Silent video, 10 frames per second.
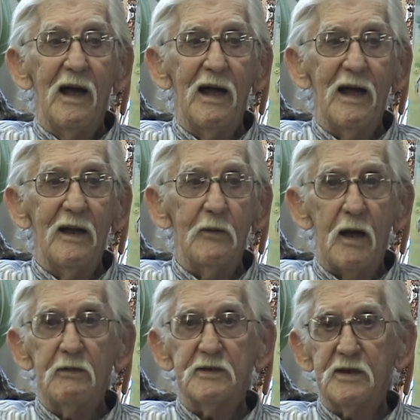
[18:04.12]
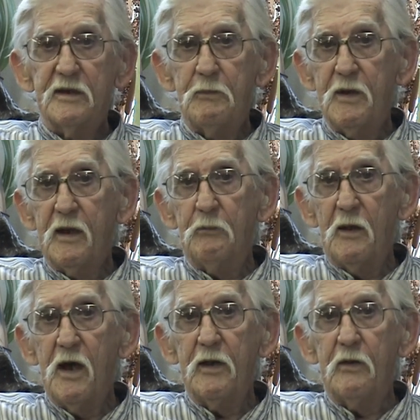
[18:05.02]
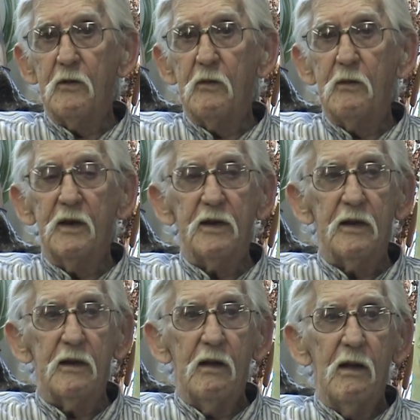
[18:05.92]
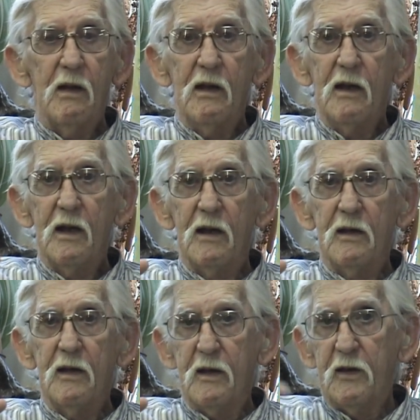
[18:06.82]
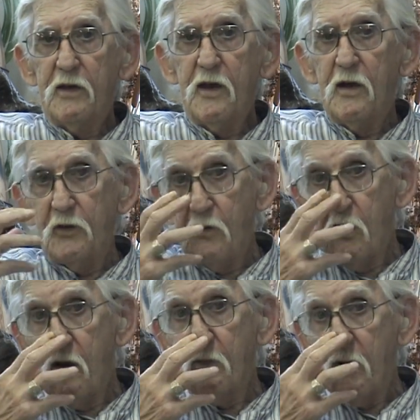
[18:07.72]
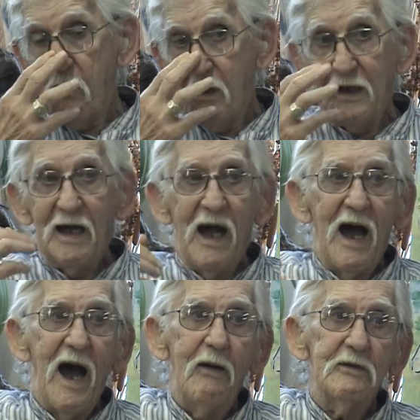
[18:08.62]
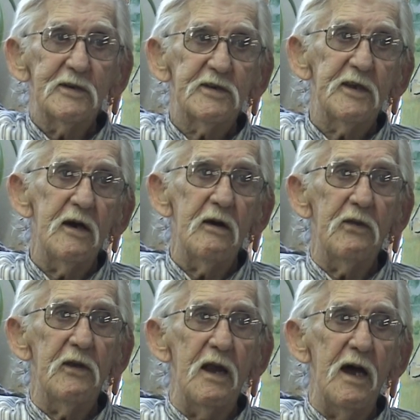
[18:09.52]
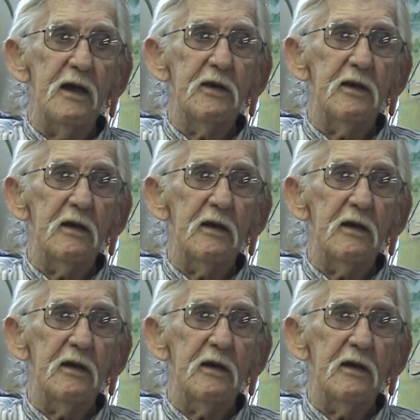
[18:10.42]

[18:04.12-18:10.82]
and I was in the big plotting room at the auditorium there. I was there the night